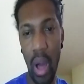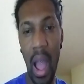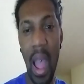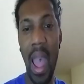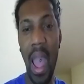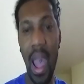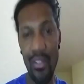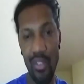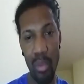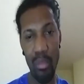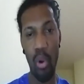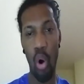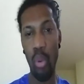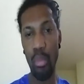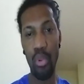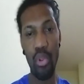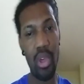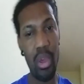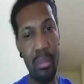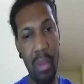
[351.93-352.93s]
I have a
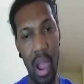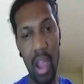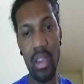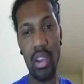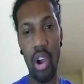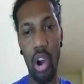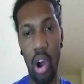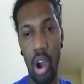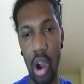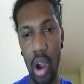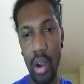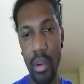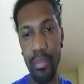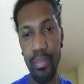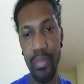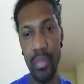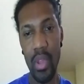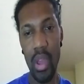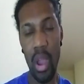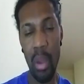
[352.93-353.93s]
mobile in my car,
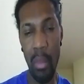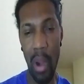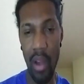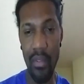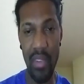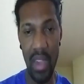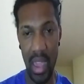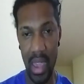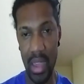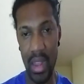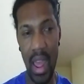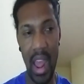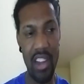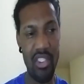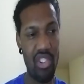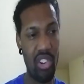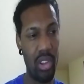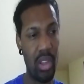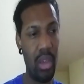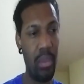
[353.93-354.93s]
in my van
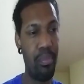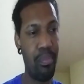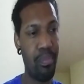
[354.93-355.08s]
actually,